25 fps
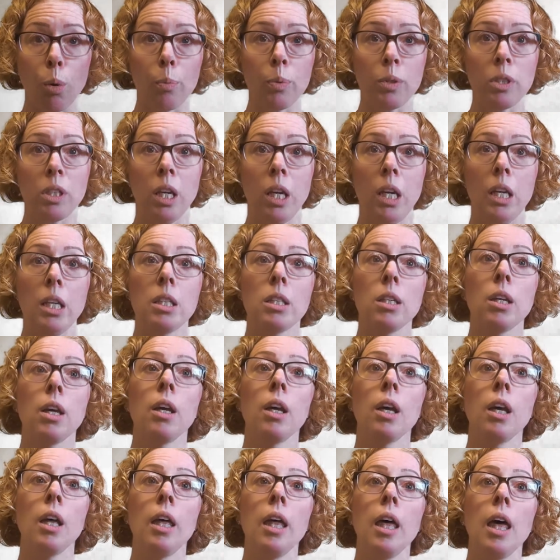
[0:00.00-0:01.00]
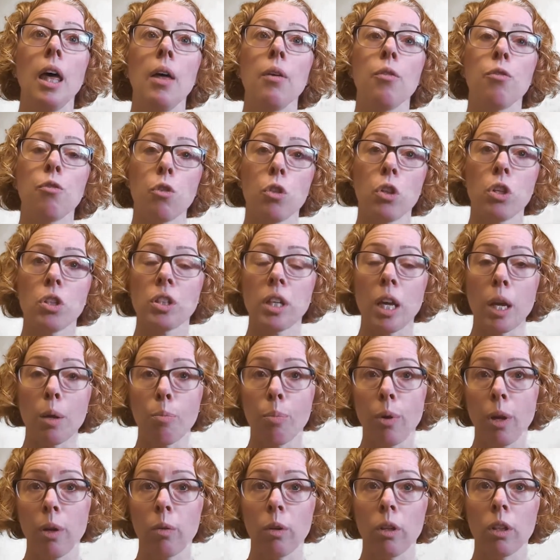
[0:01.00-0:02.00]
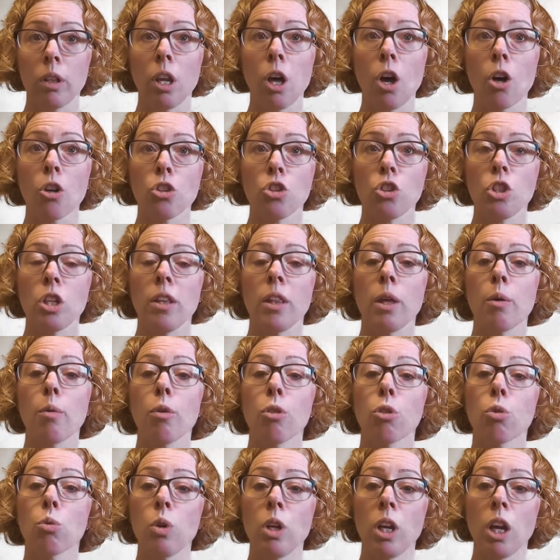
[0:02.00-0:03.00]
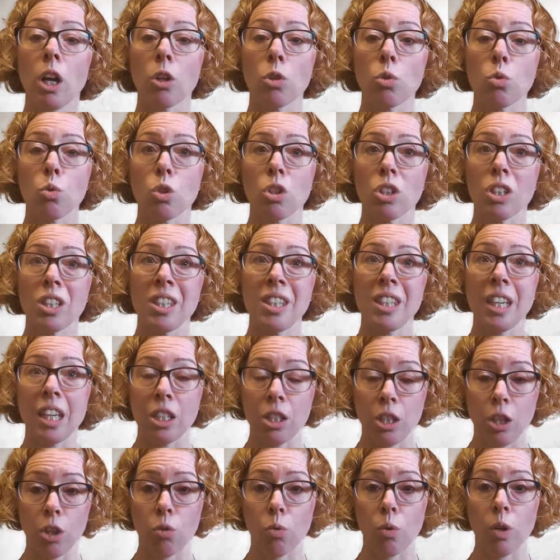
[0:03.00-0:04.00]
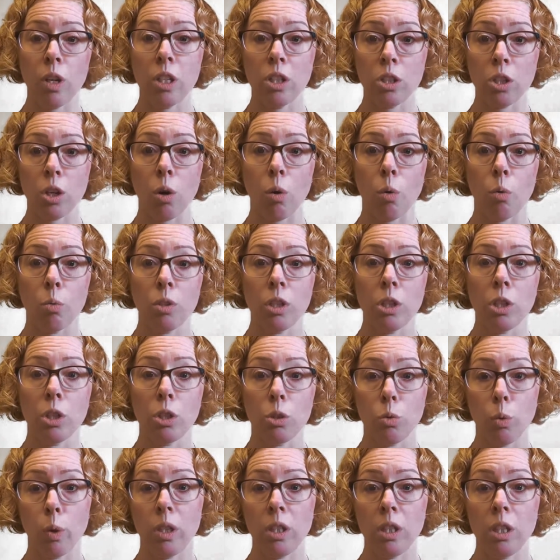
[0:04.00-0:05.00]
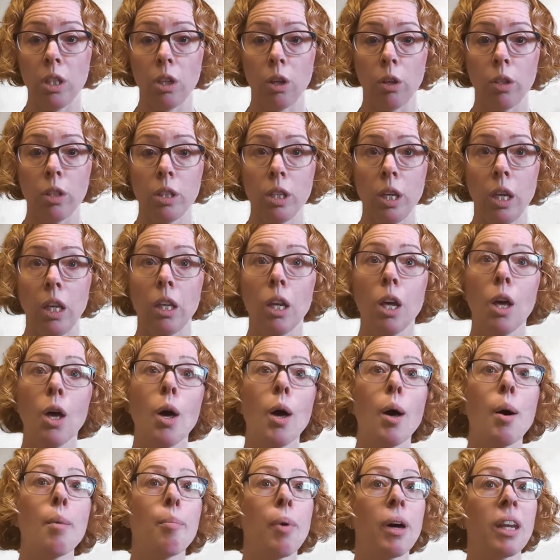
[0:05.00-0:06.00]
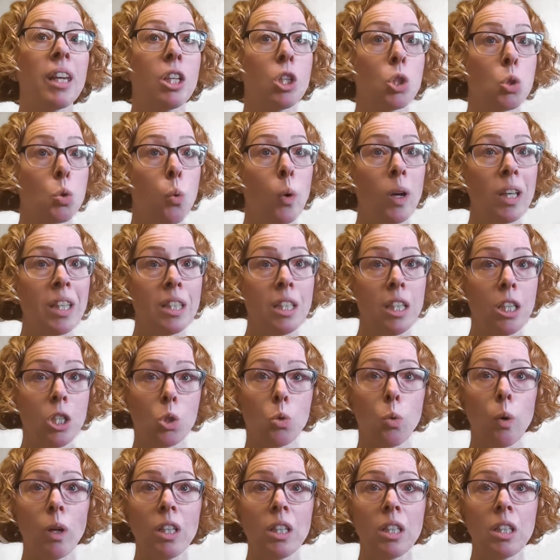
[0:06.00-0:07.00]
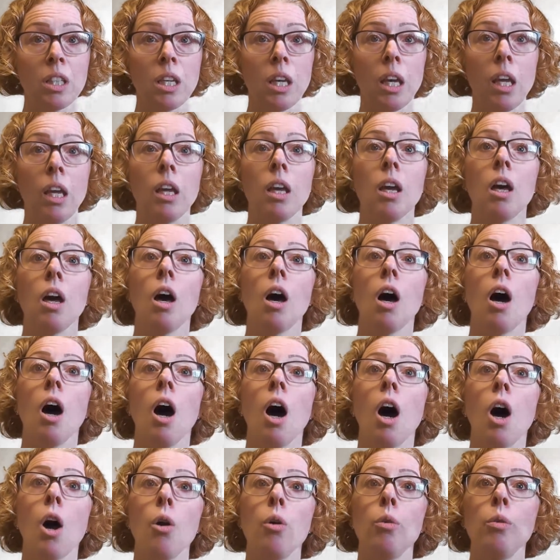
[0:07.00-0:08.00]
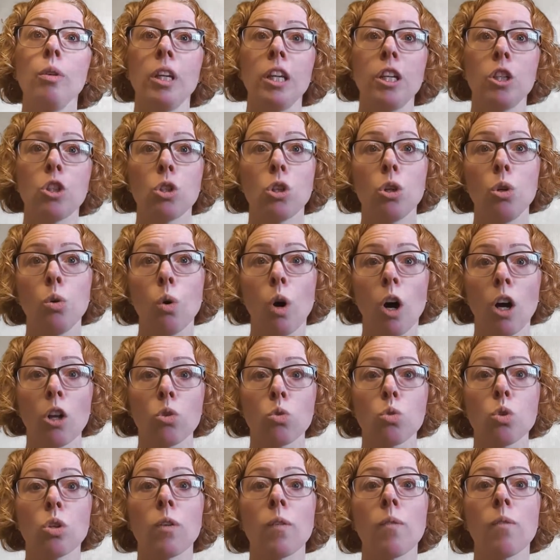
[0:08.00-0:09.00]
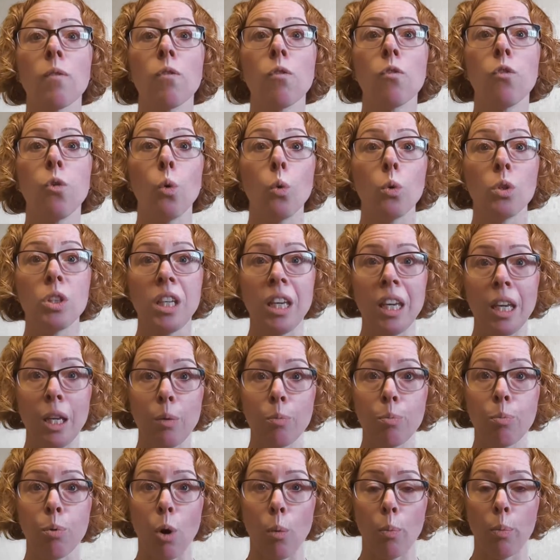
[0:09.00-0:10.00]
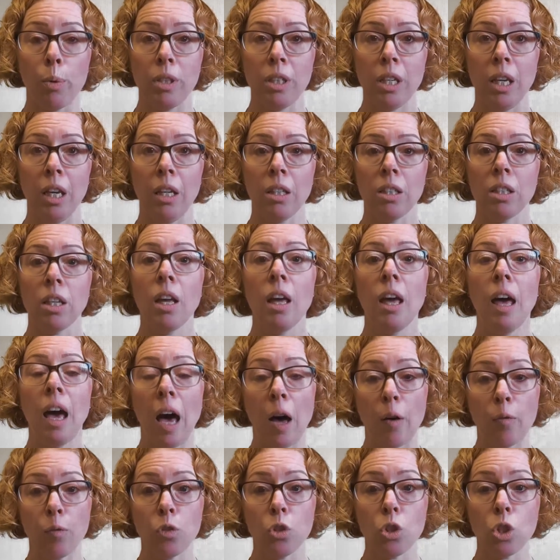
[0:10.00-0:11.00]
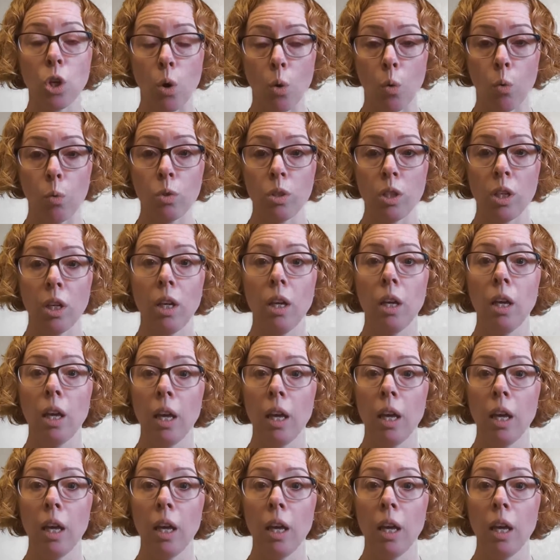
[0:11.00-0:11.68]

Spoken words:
properties, for the same period last year, there were 363 sold in 2019. But in 2020, only 214 properties have sold